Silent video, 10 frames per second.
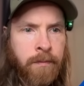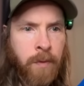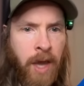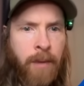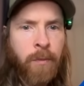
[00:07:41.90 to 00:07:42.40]

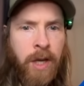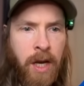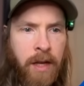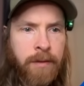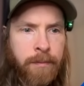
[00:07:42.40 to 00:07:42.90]
Okay, we
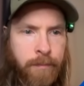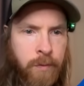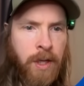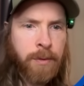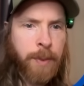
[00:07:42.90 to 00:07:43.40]
got it.
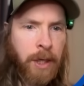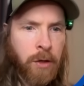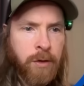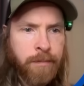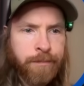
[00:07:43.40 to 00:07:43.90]
So that was pretty
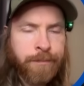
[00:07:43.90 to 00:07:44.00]
good.